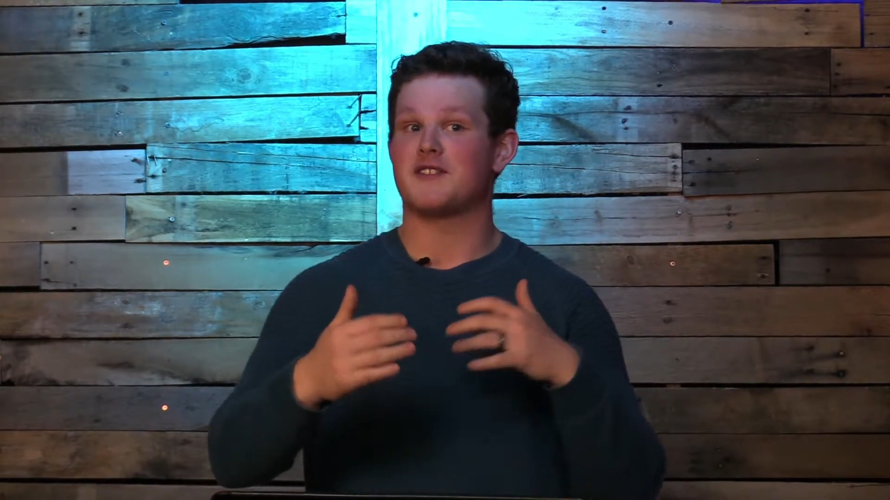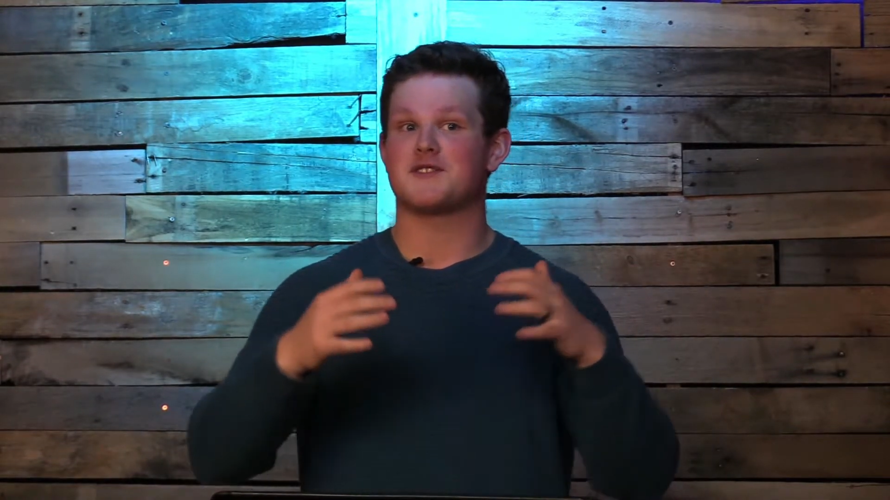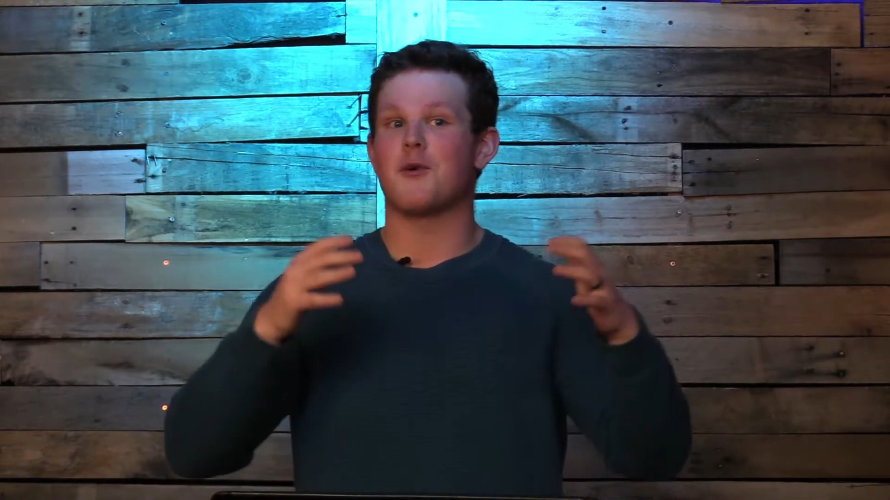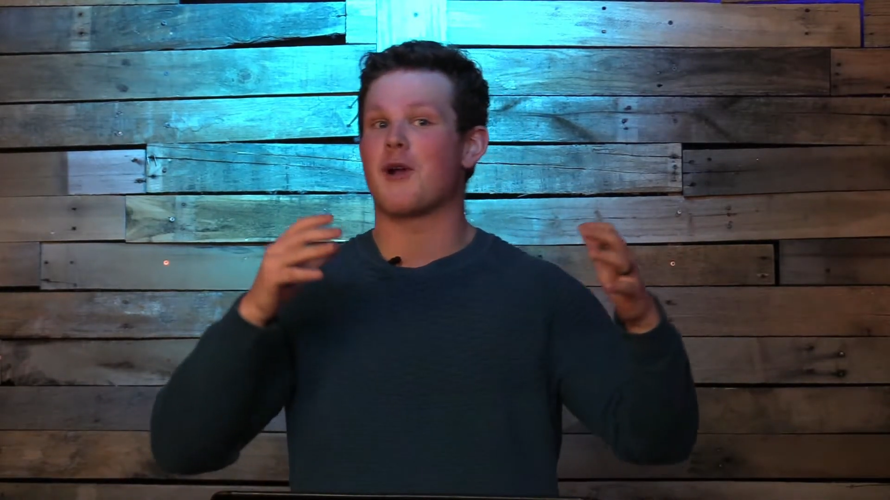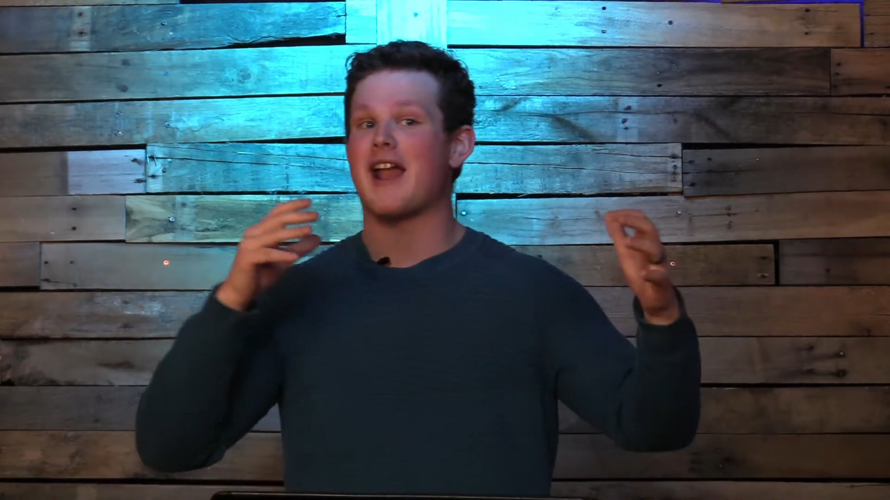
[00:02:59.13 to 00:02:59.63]

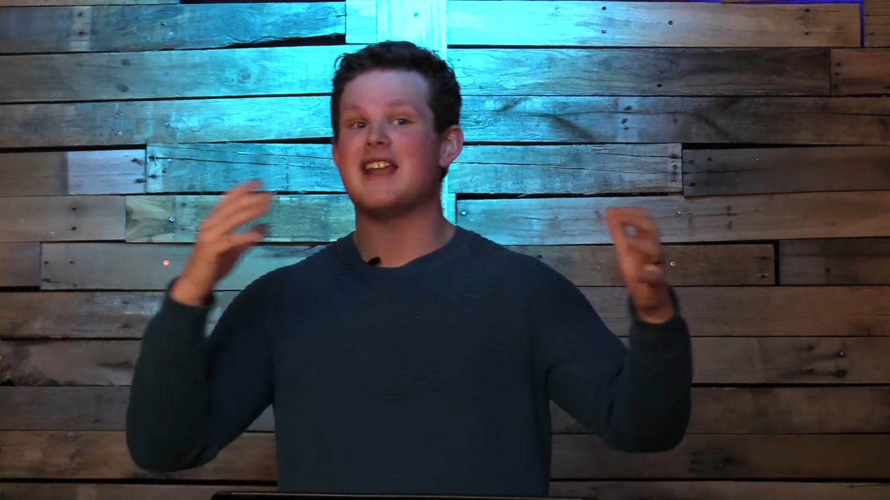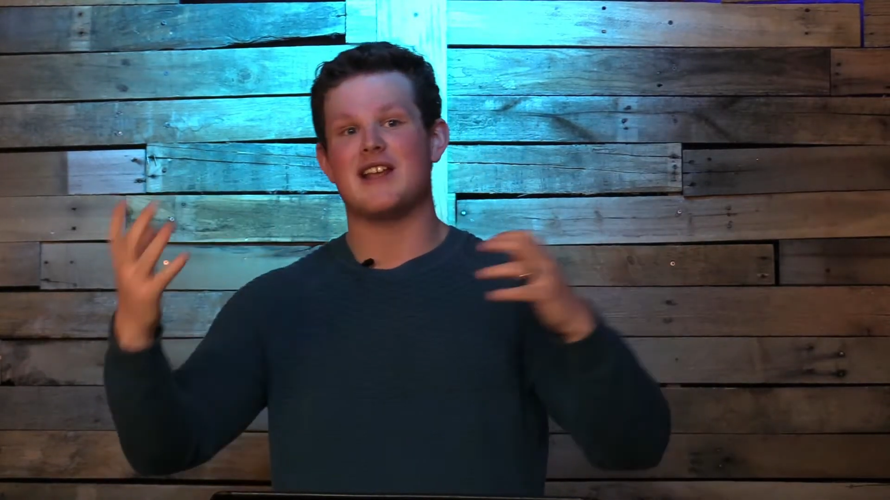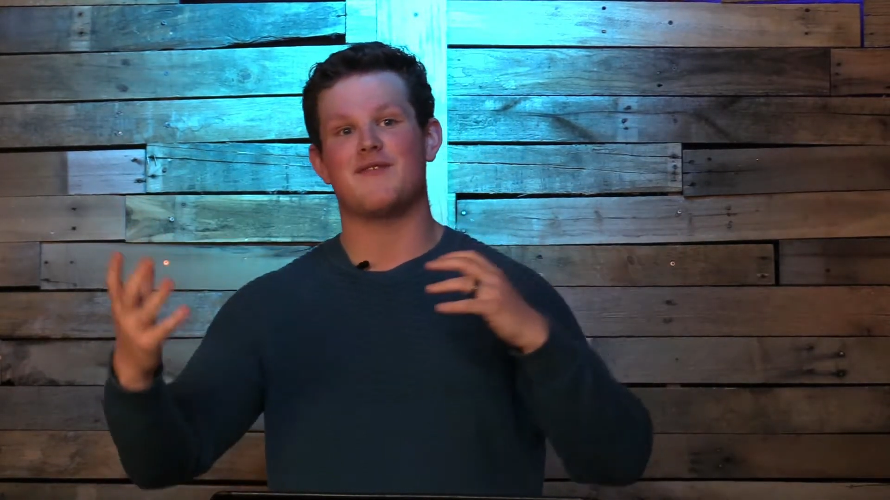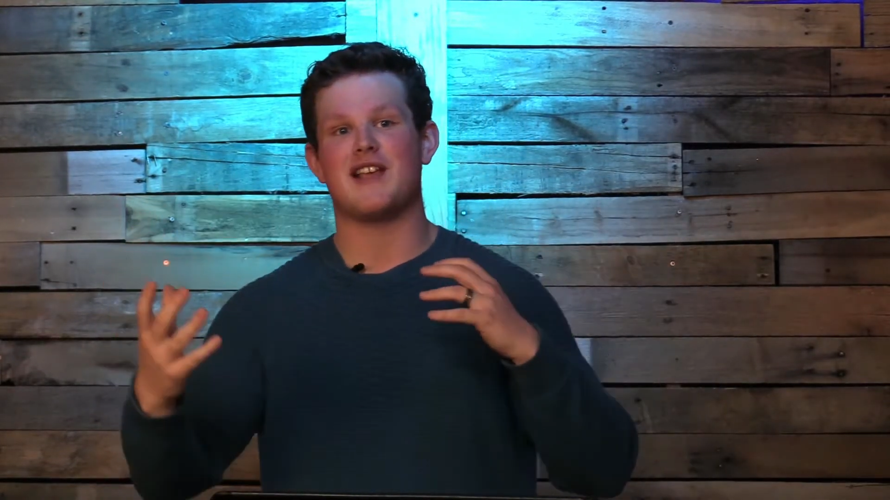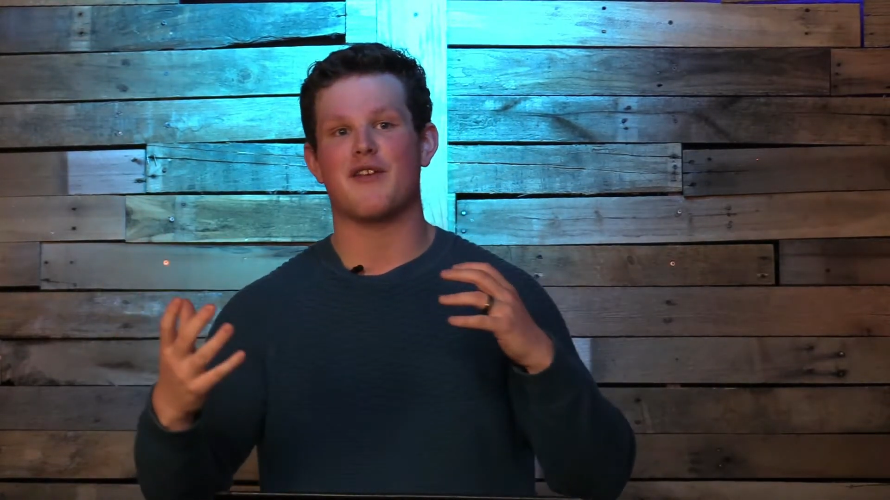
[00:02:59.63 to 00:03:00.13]
or any
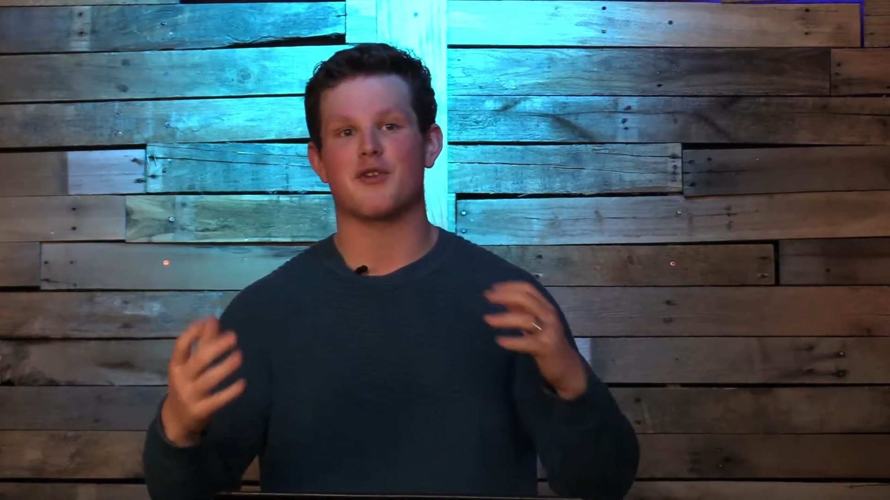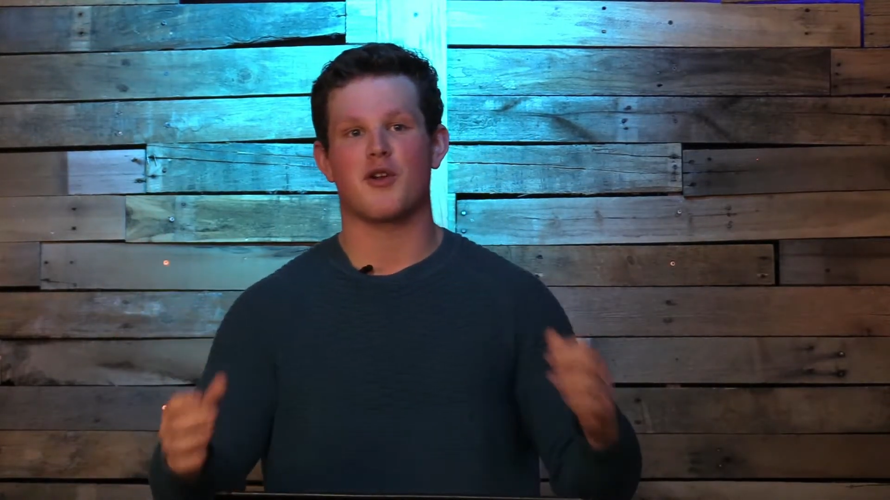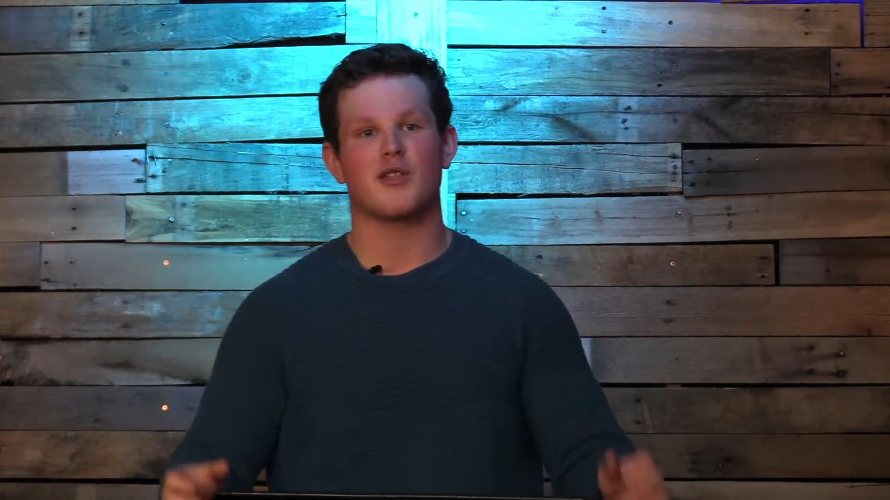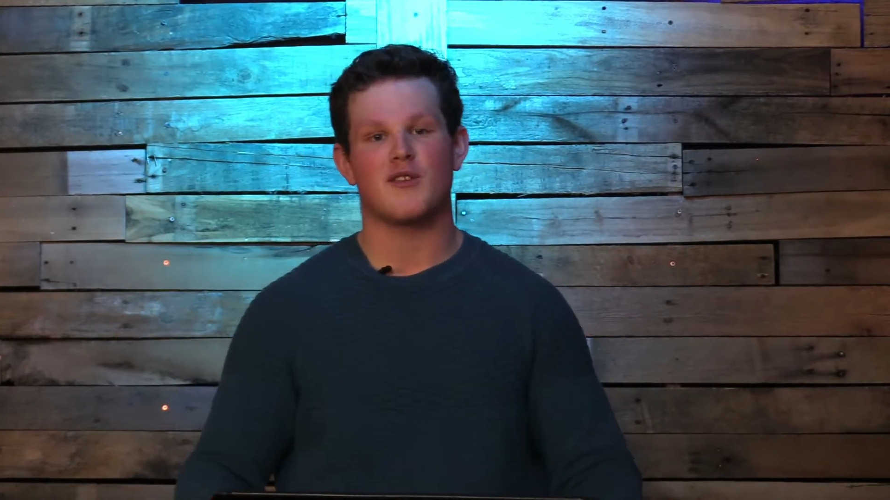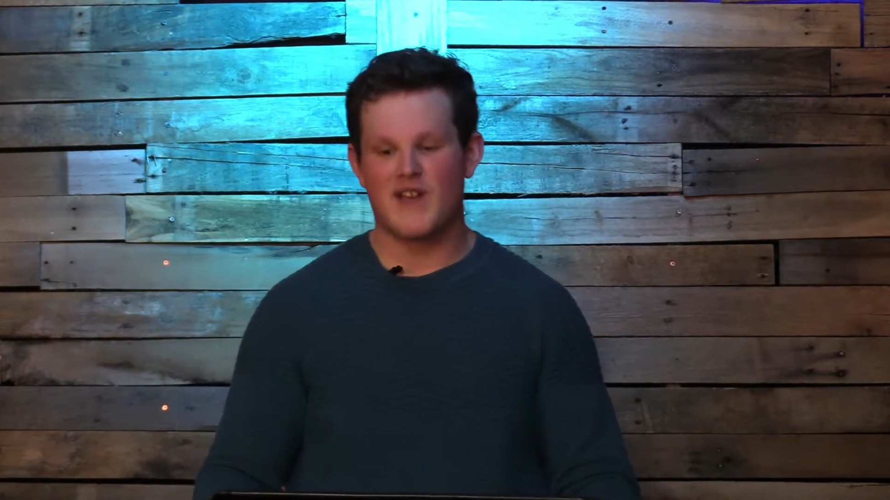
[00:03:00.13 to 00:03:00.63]
of the other
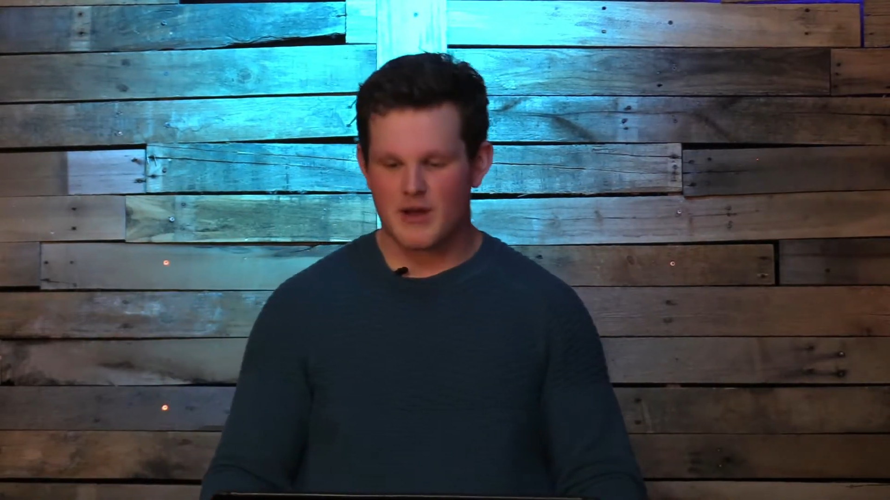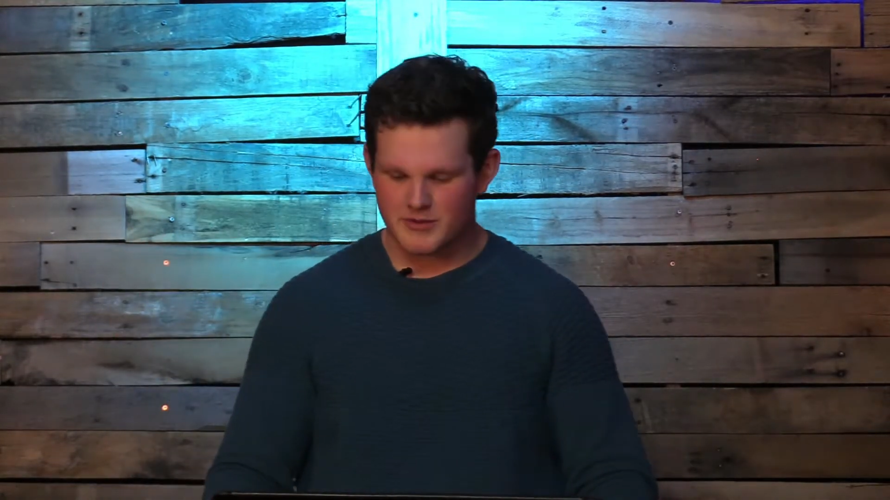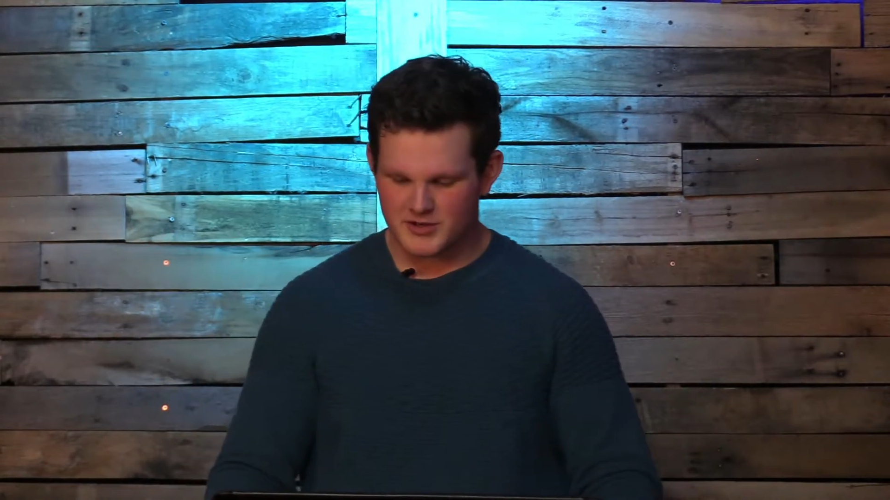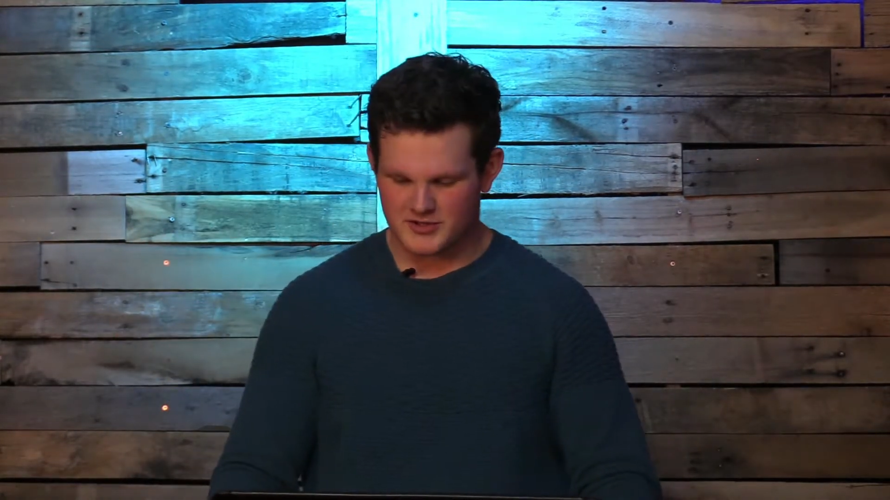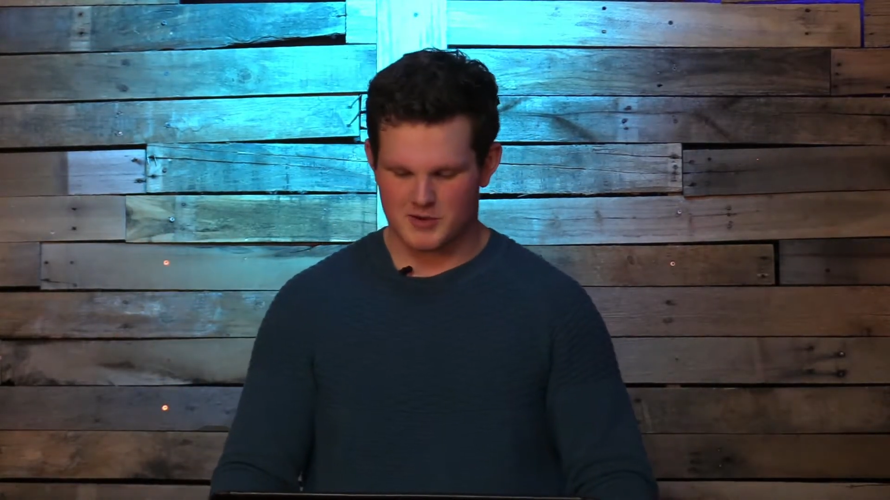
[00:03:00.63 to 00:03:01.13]
early
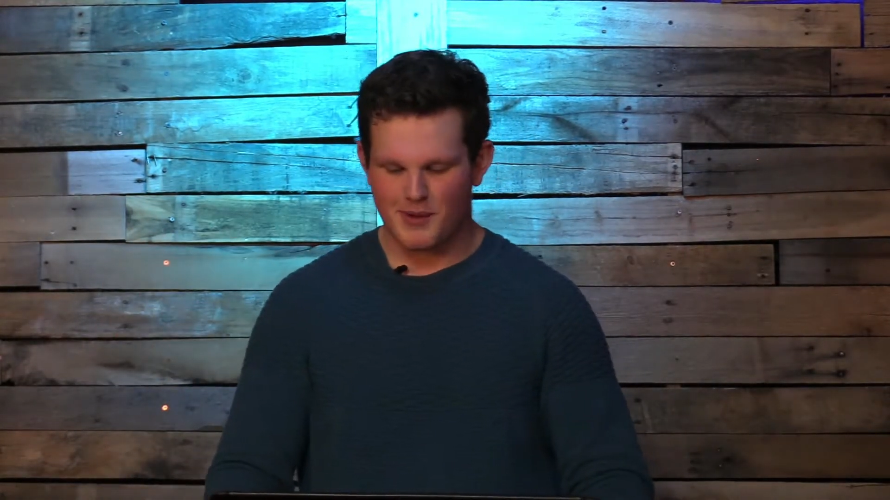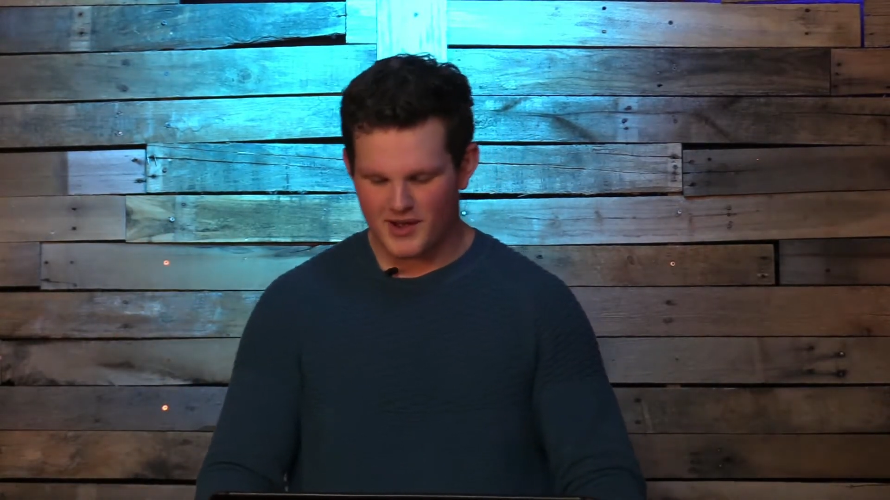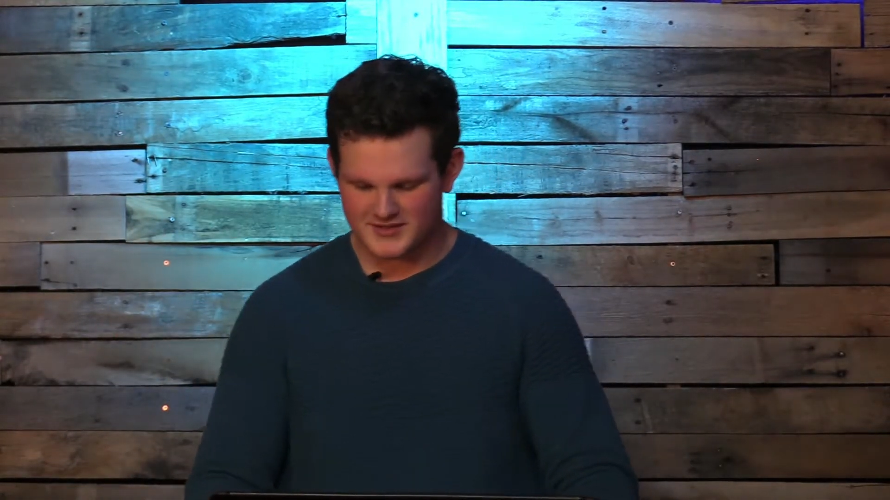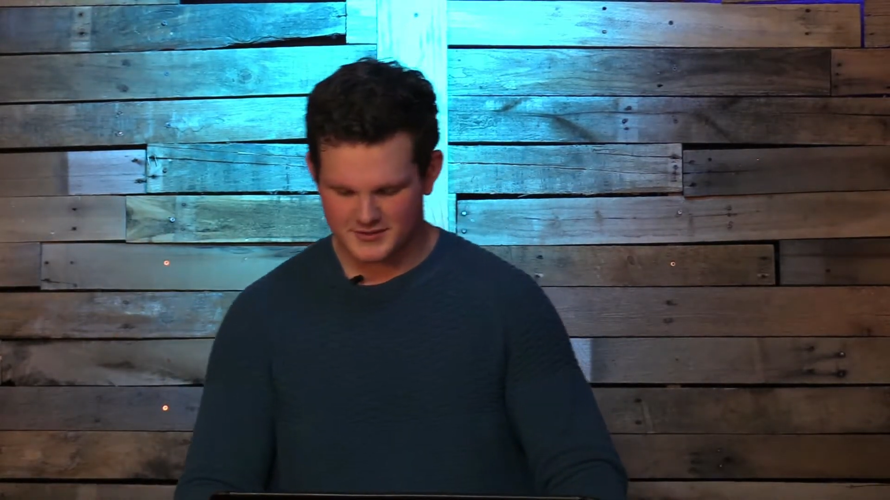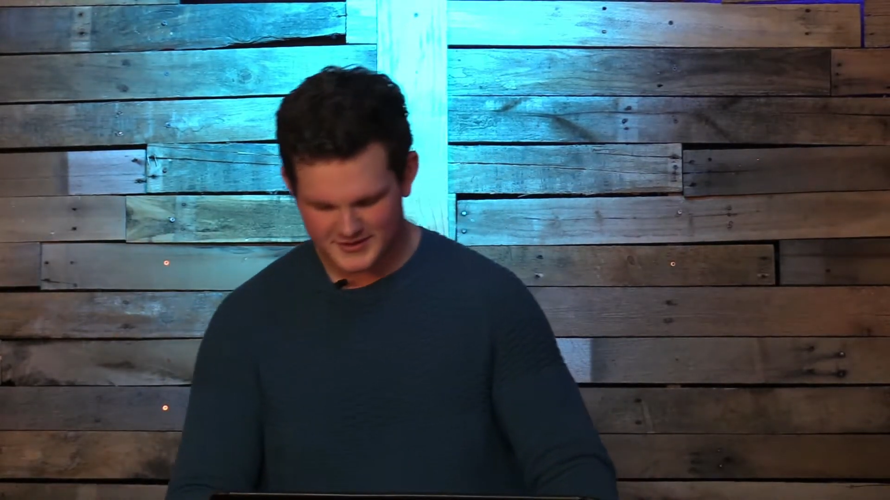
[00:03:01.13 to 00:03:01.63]
founders or apostles.